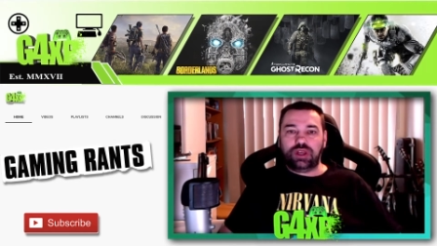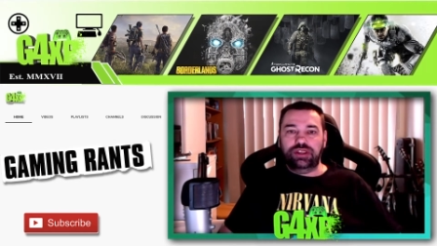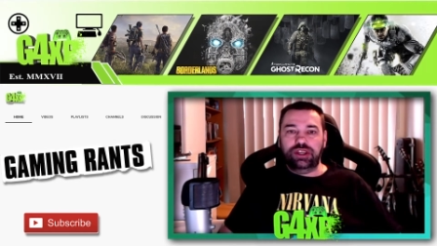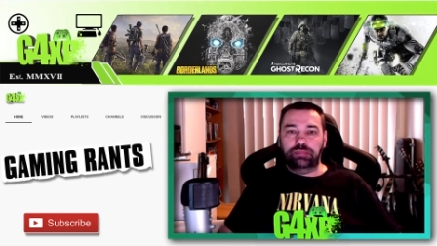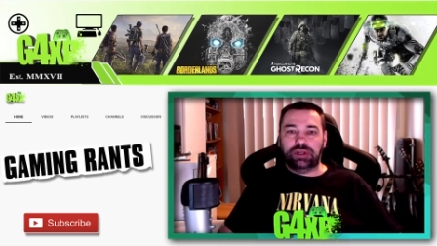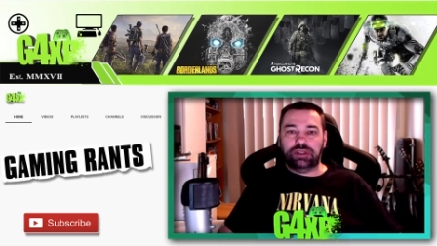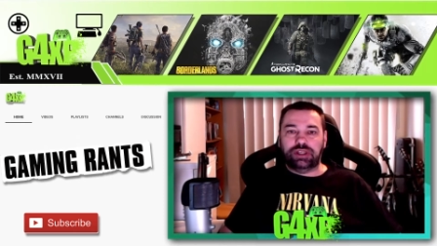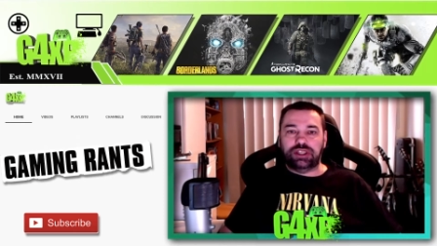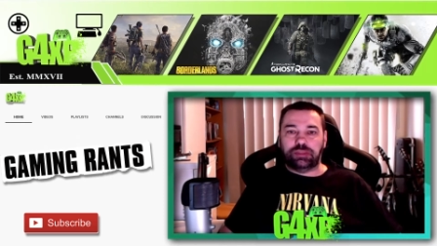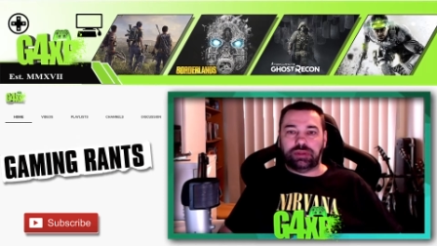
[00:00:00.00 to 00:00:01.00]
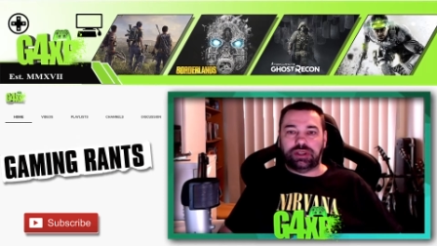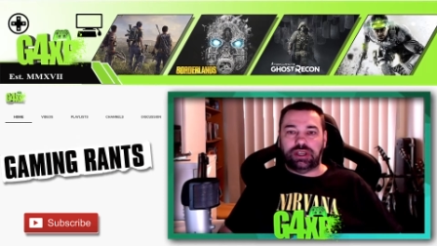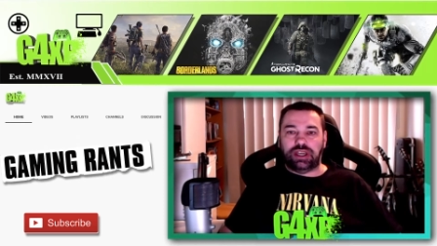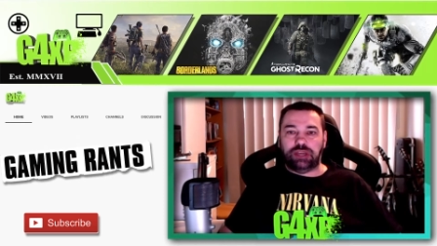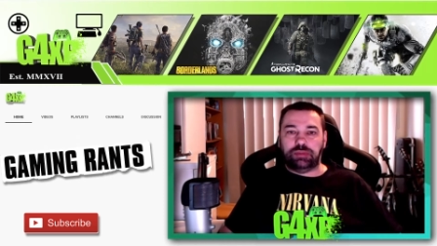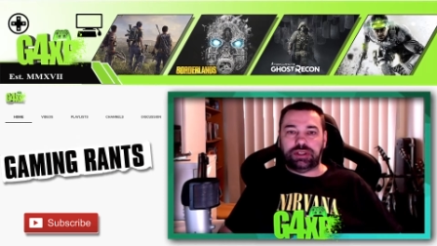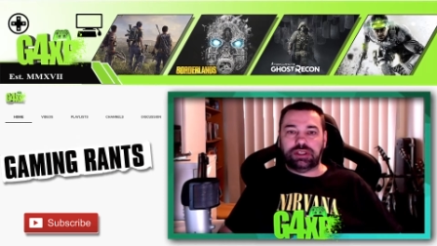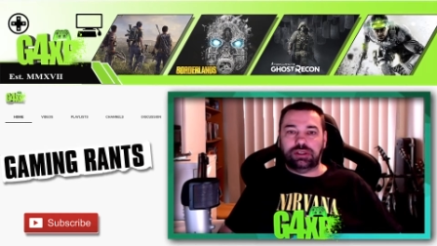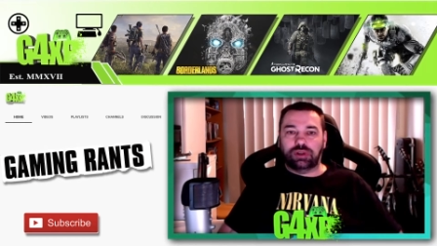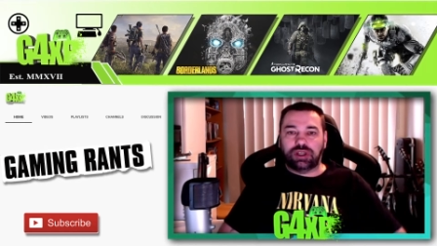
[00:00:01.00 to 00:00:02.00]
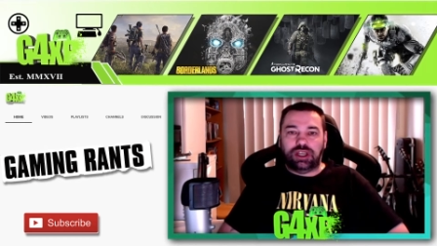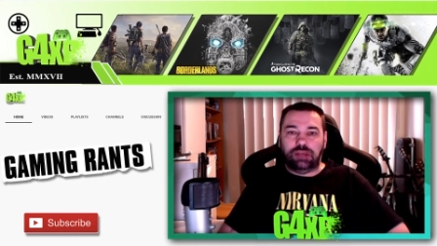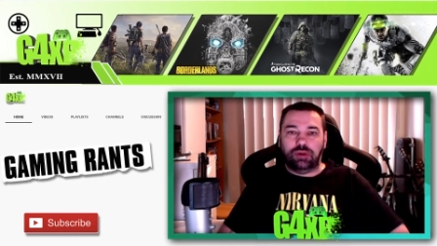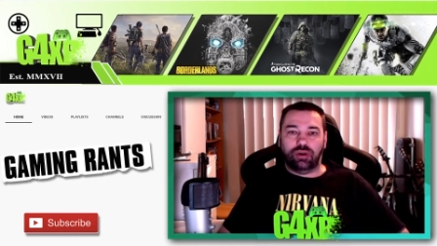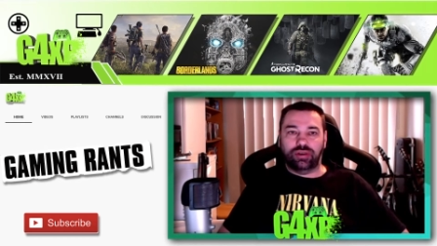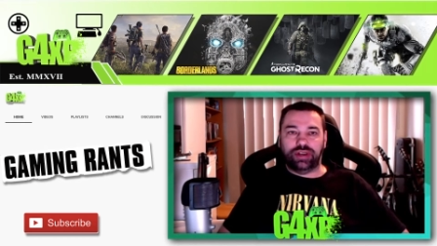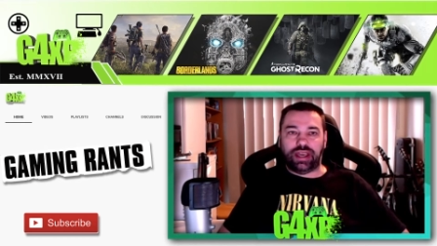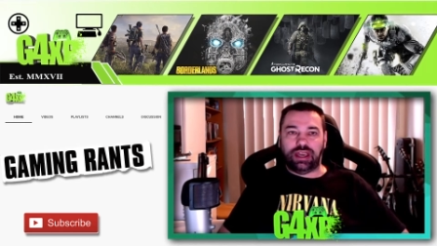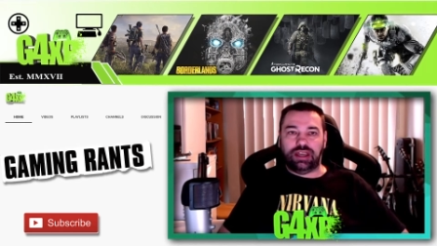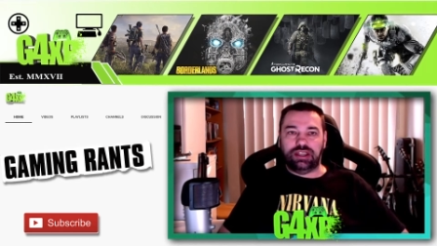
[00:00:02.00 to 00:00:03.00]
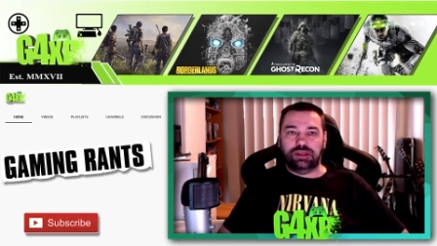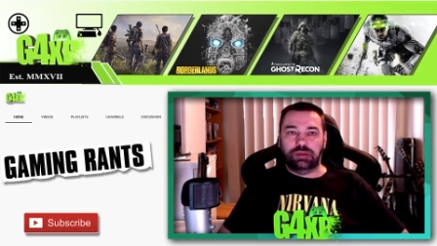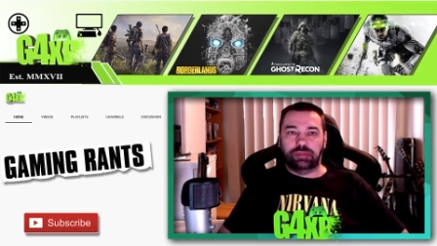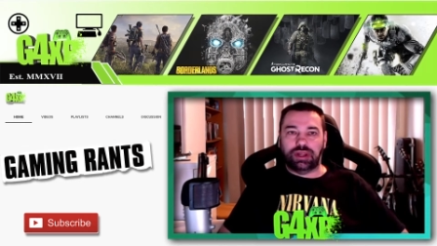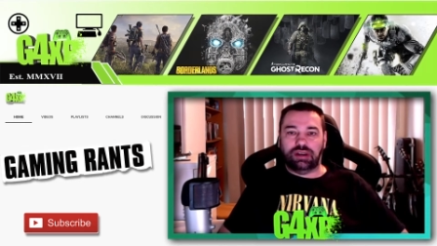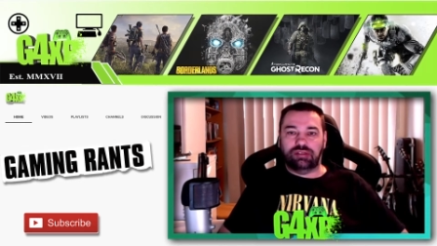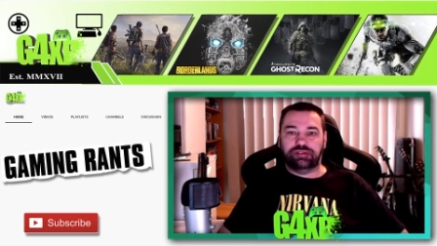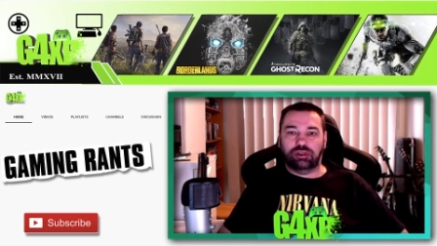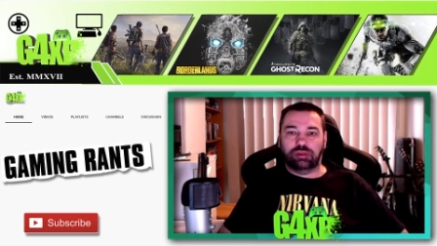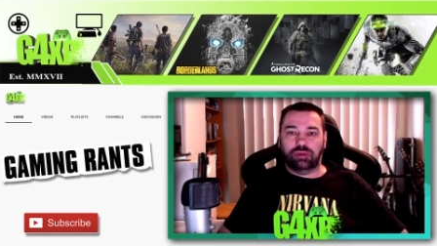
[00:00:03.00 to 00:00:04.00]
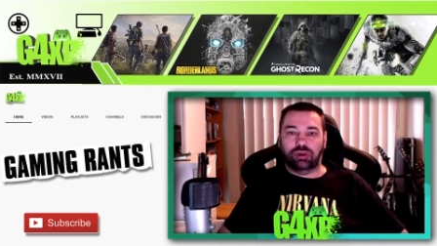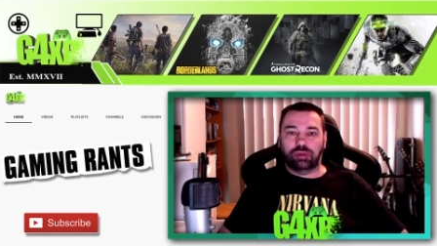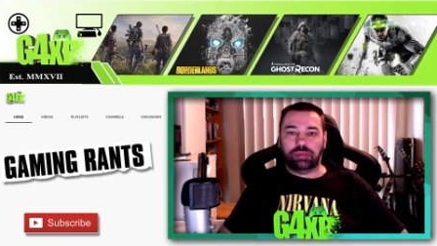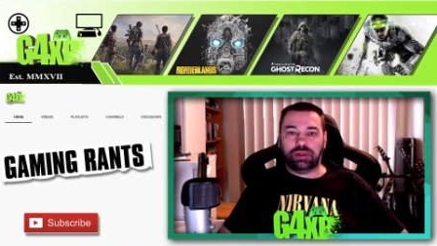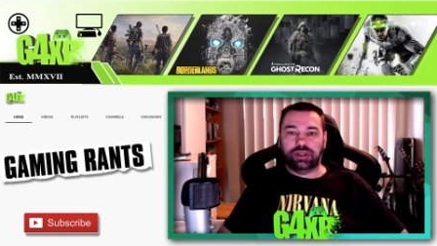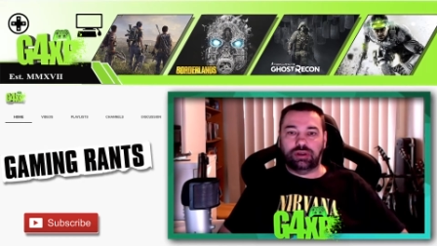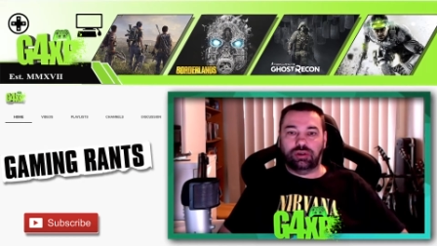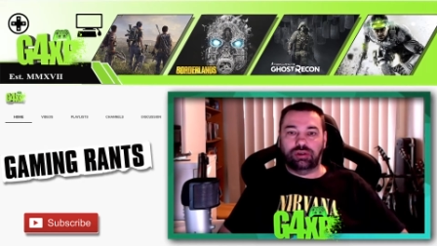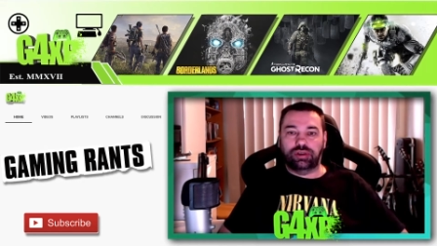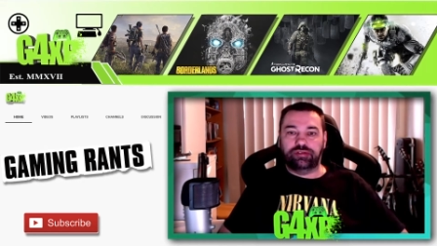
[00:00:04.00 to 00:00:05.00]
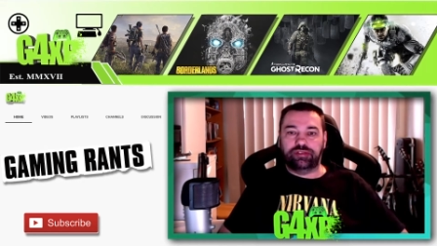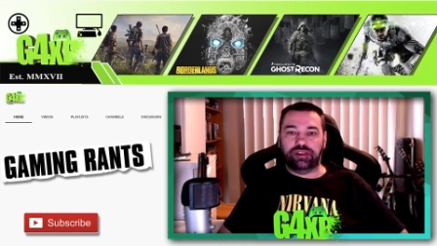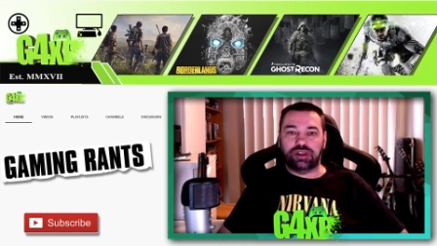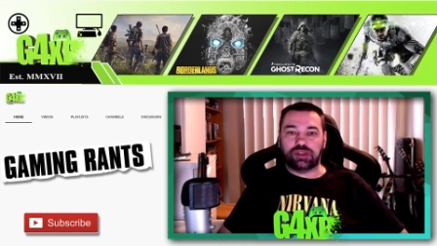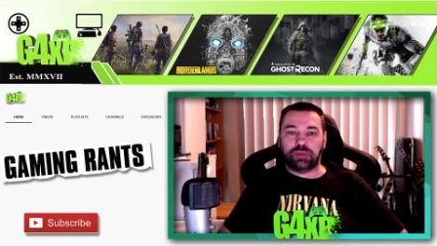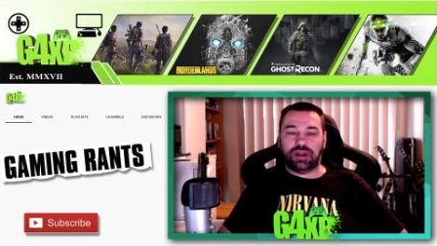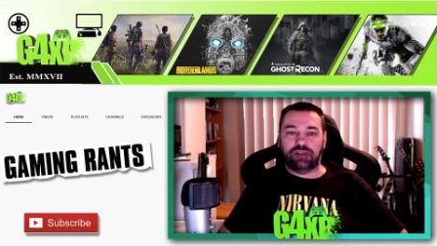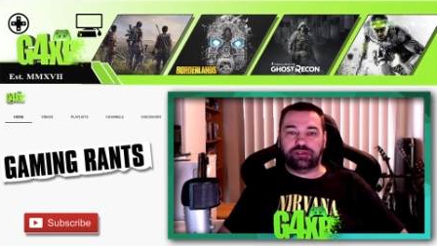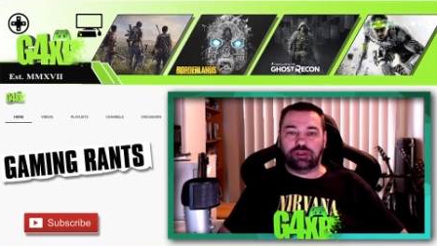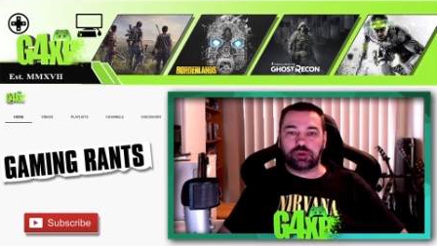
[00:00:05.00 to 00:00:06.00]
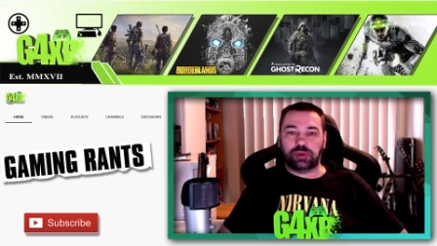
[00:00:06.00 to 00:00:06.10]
the ability to play a particular game on any platform or play on various platforms.